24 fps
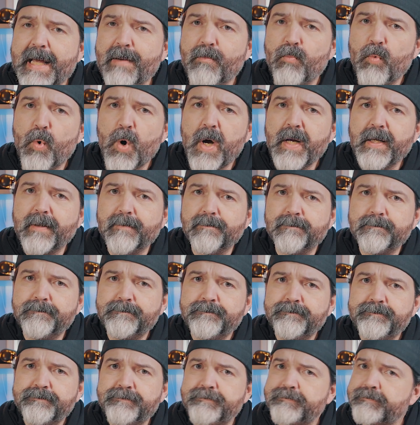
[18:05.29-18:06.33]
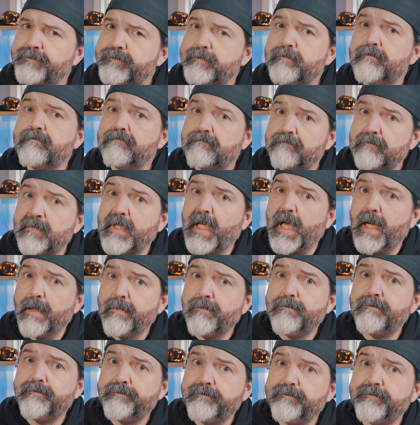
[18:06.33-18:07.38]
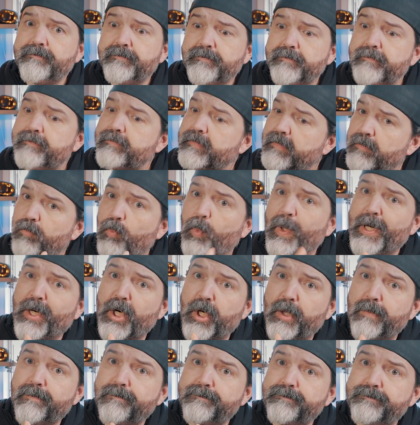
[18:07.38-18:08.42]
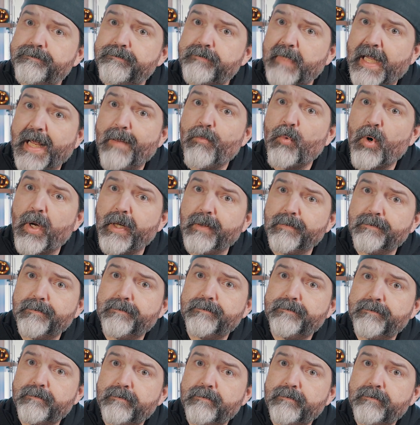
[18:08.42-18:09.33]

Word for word: M one. Yeah, winner, M one.